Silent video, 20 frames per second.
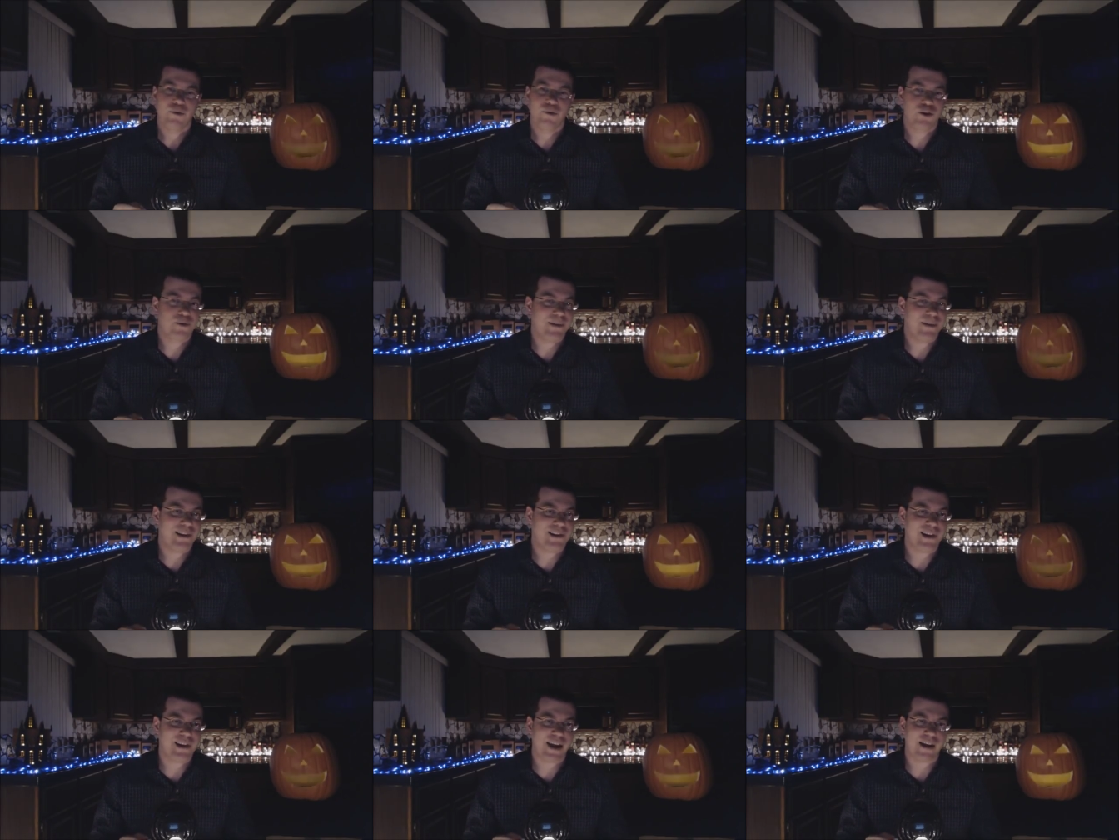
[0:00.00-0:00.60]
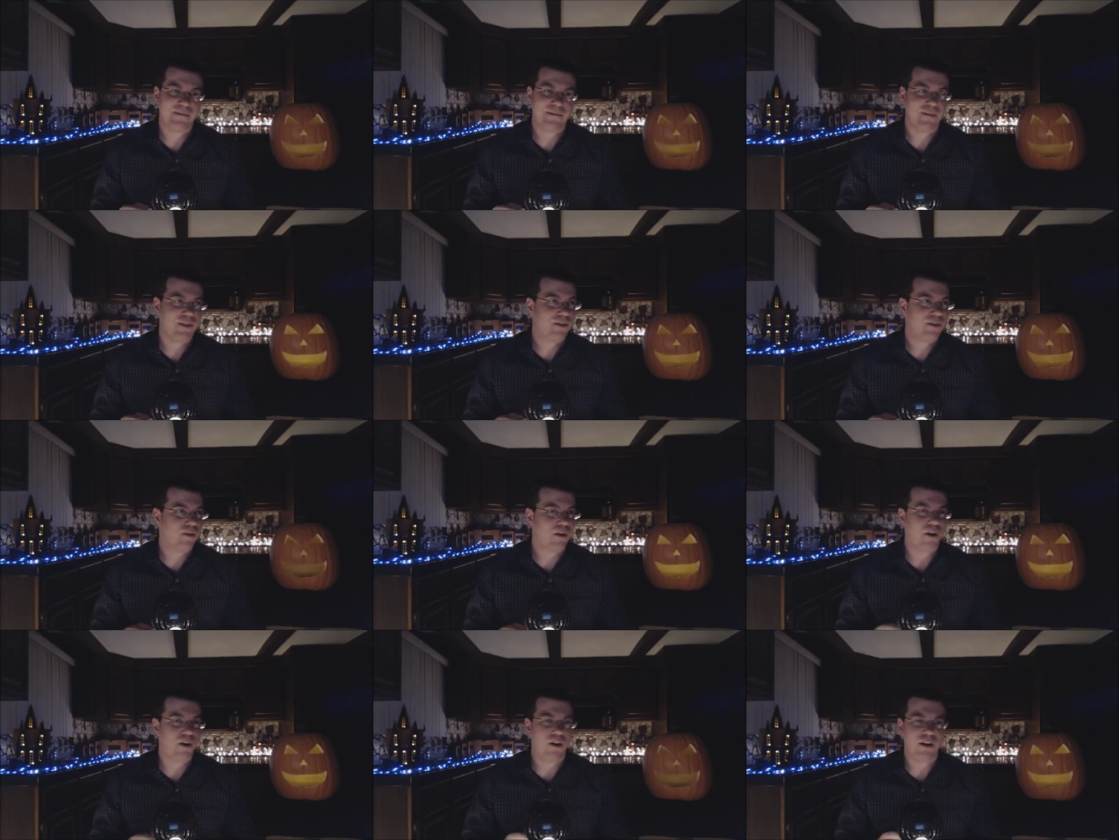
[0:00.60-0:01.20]
which means that
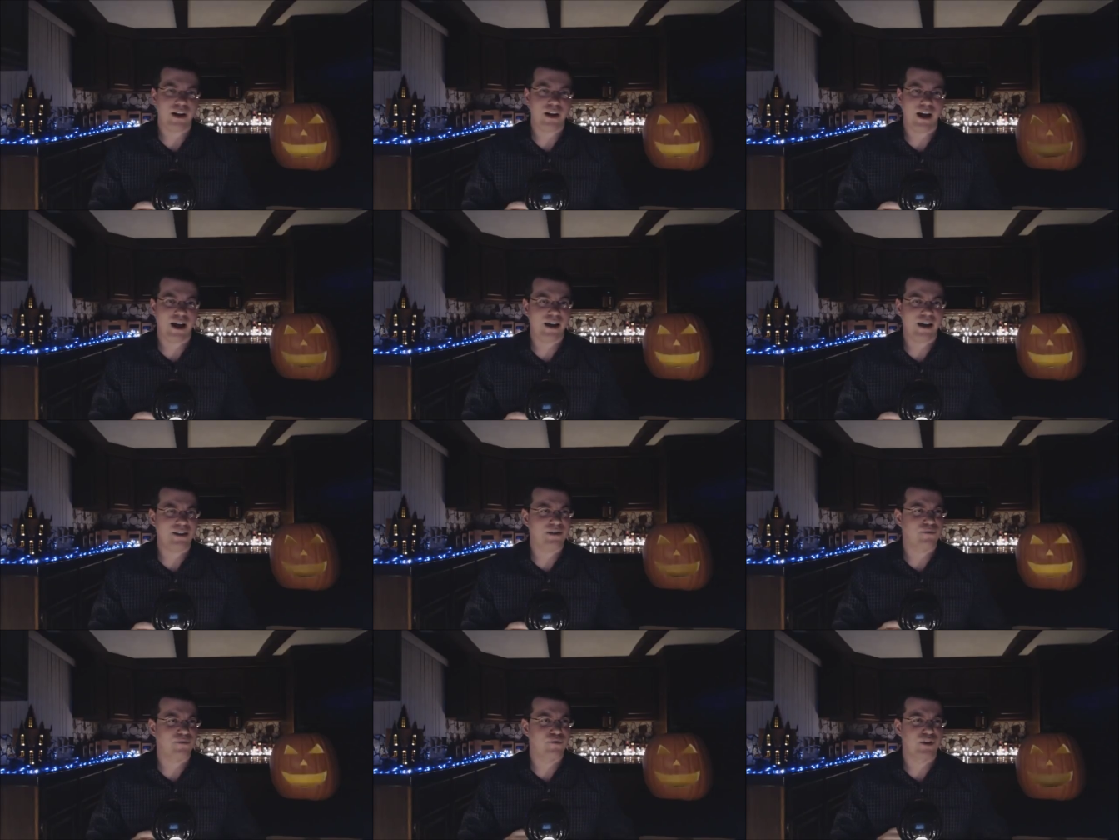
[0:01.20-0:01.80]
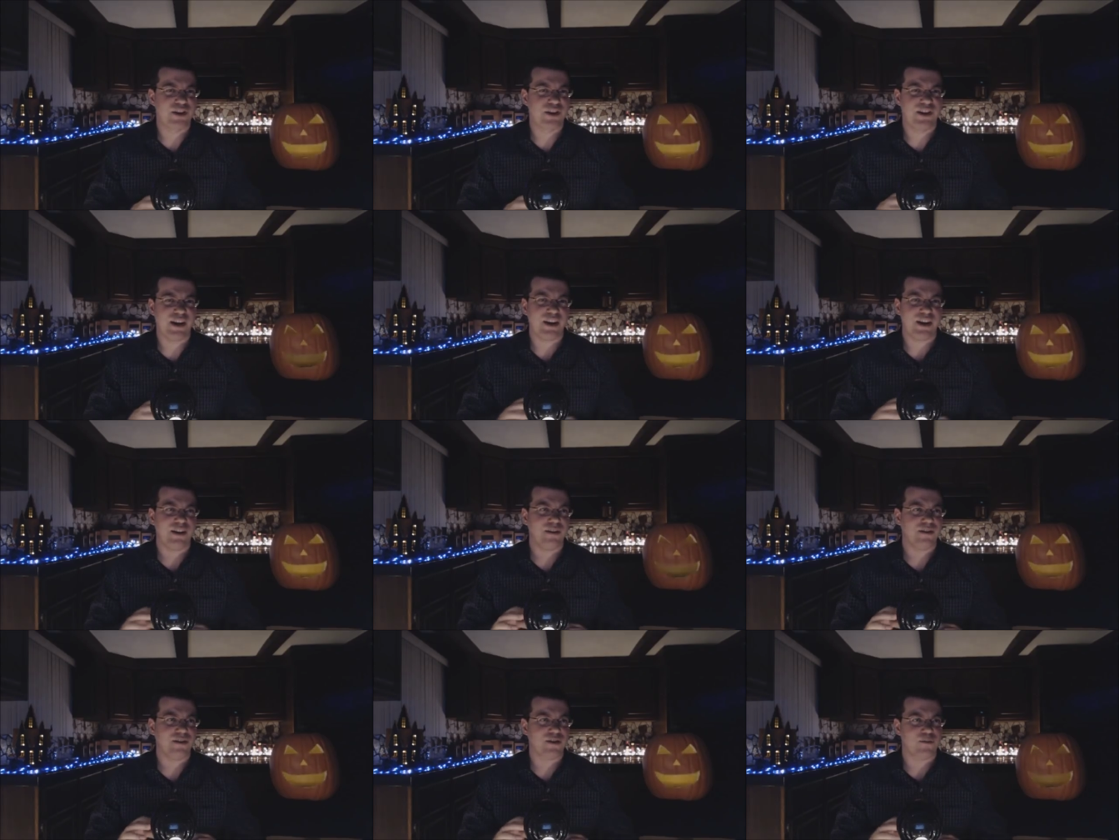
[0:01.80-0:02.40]
there are all kinds of
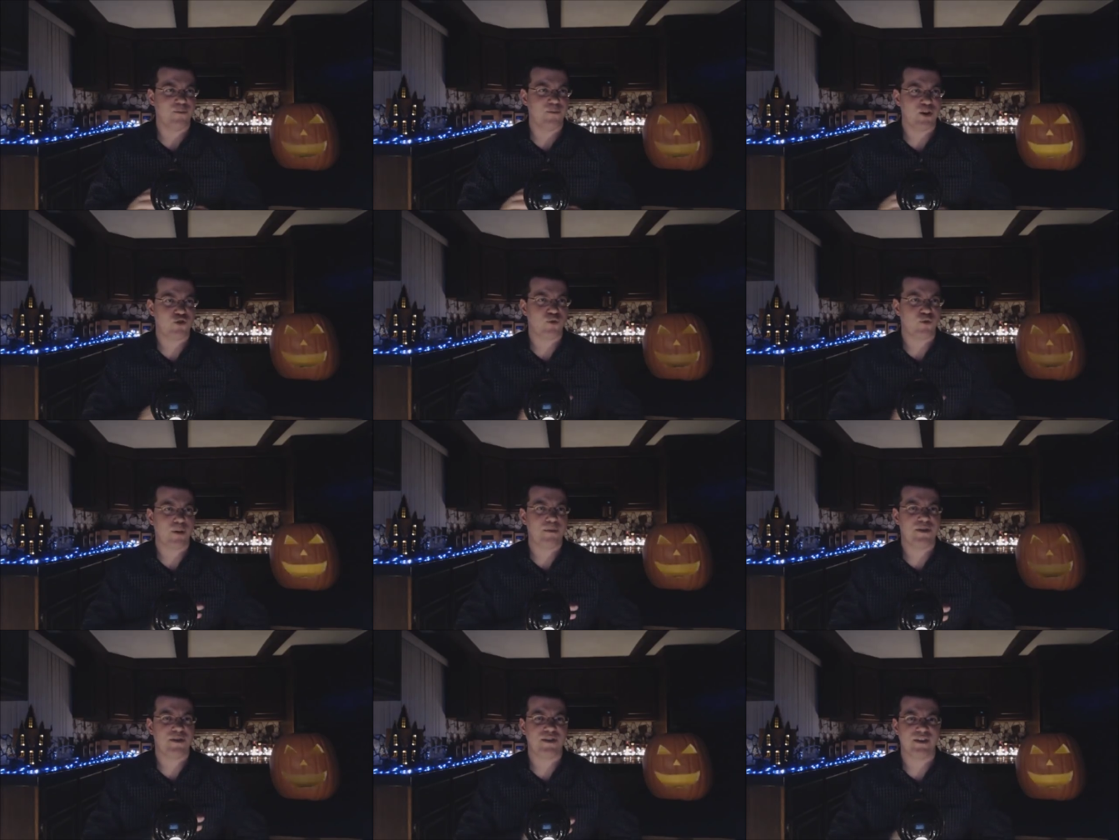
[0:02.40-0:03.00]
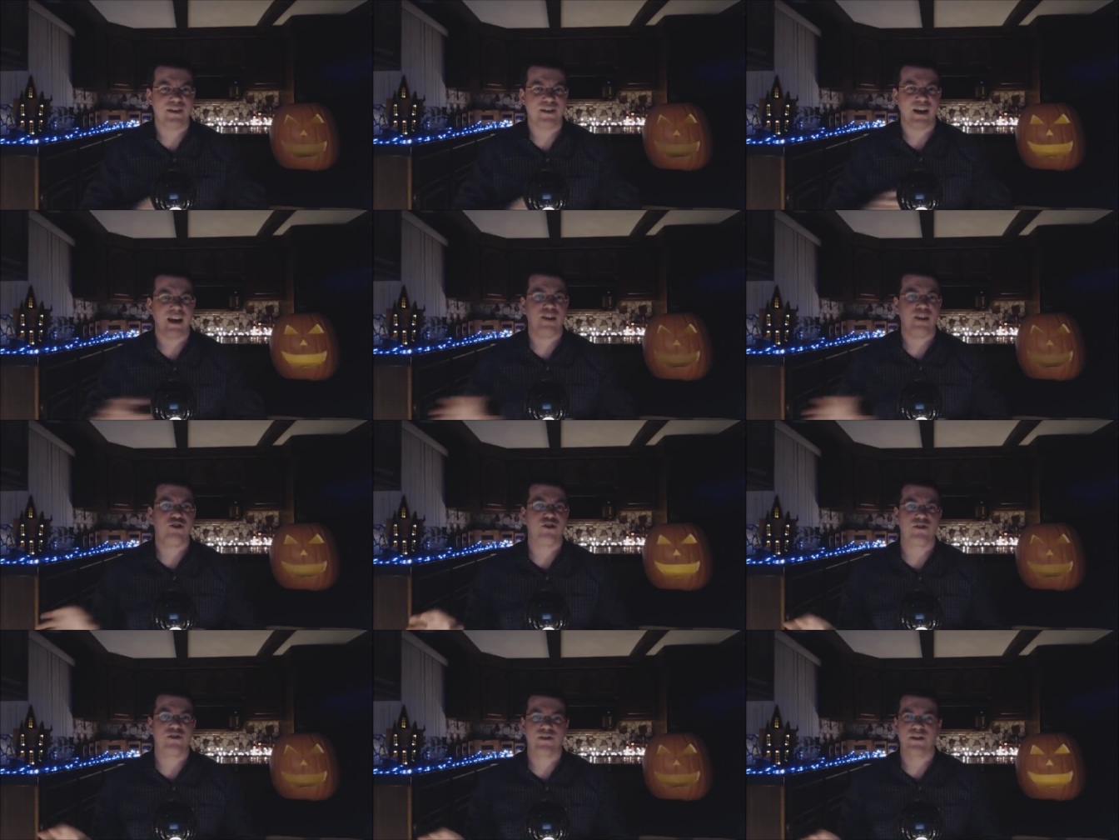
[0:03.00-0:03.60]
ridiculous
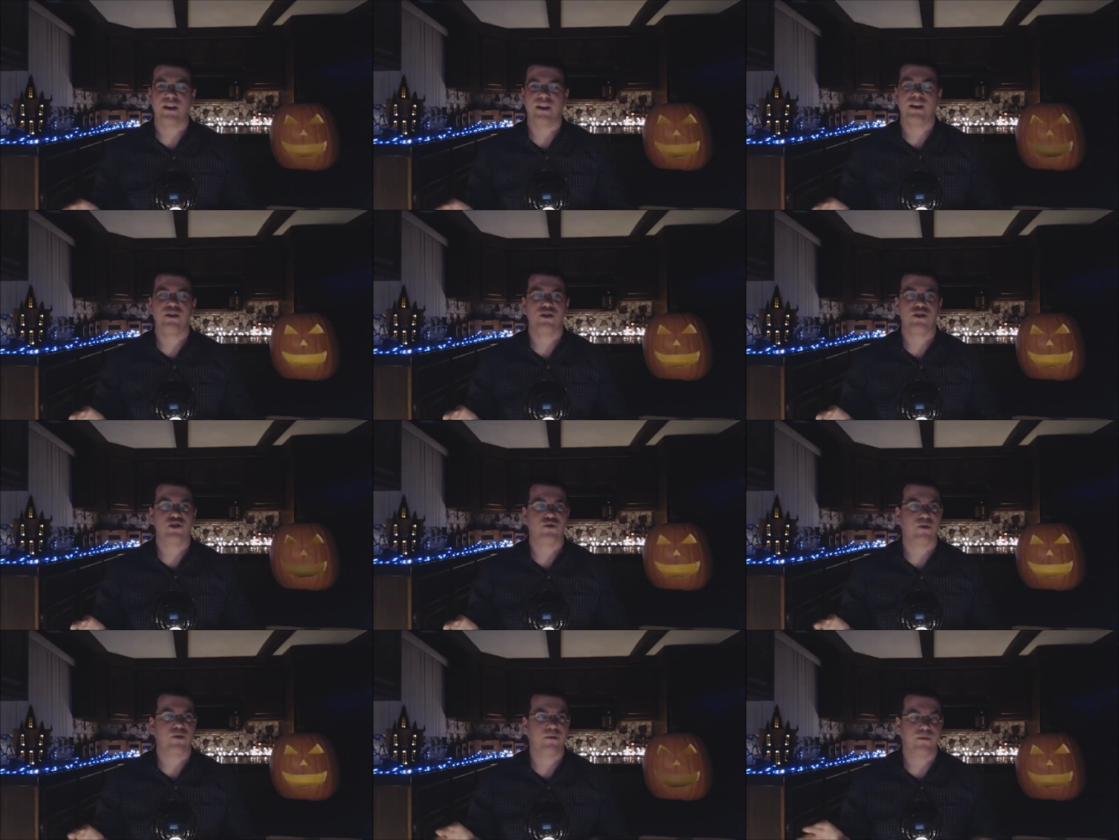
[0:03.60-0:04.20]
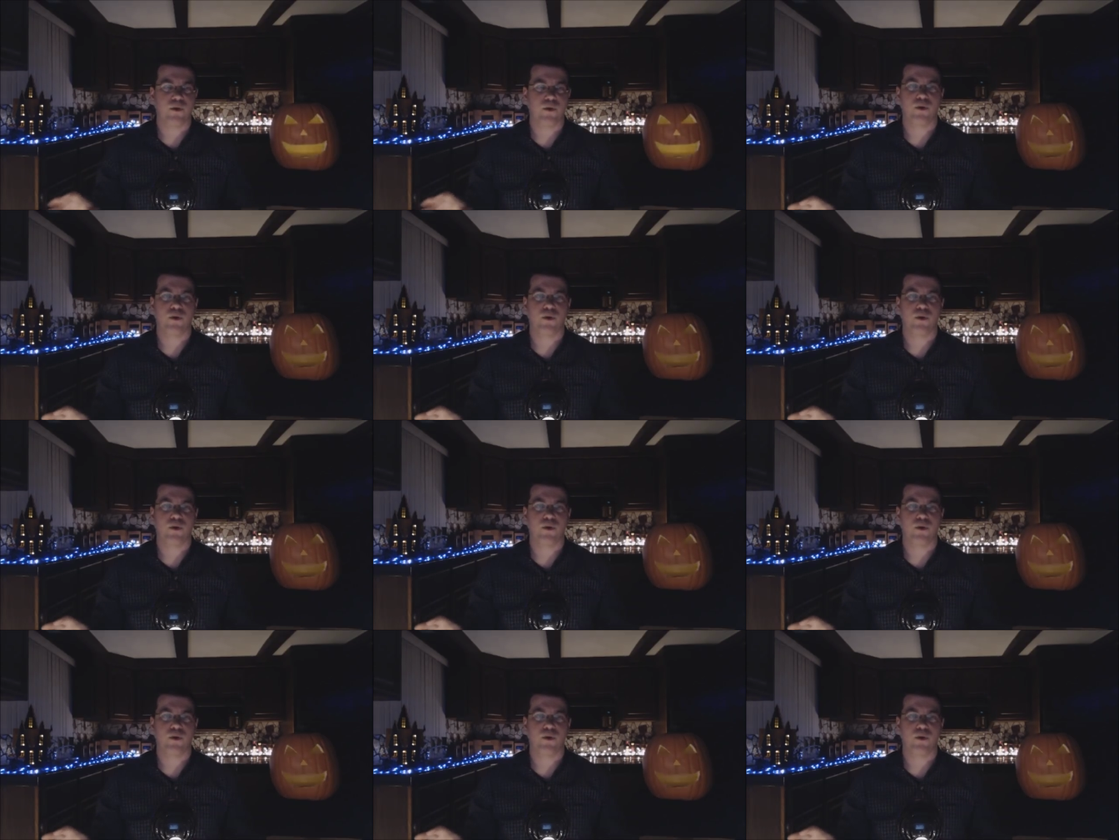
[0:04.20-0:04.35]
misrepresentations of the industry